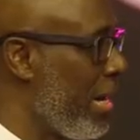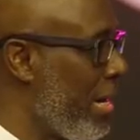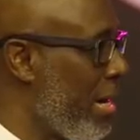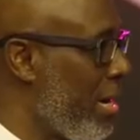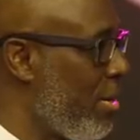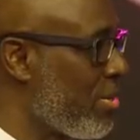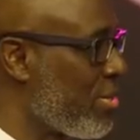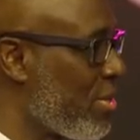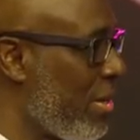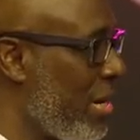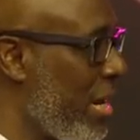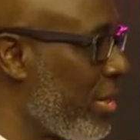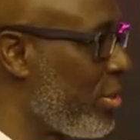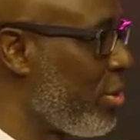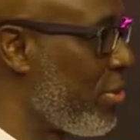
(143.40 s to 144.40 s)
And I also
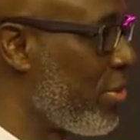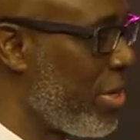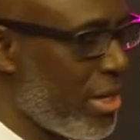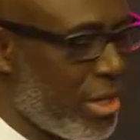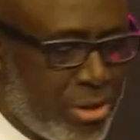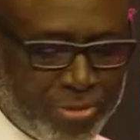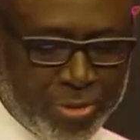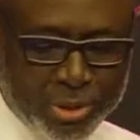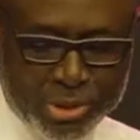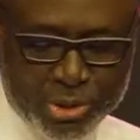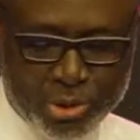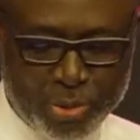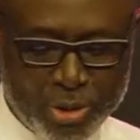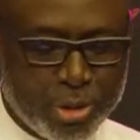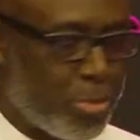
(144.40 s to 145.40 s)
like to thank you for
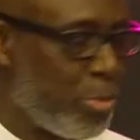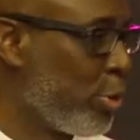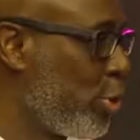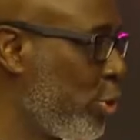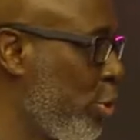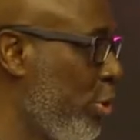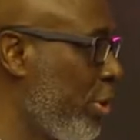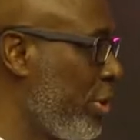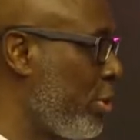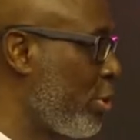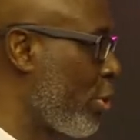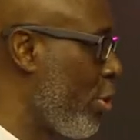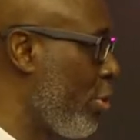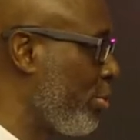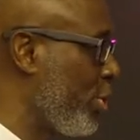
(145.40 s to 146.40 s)
this great opportunity
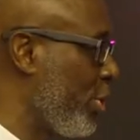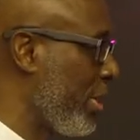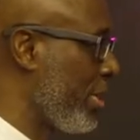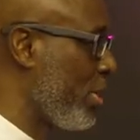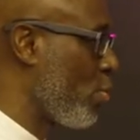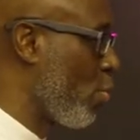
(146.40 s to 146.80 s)
to come share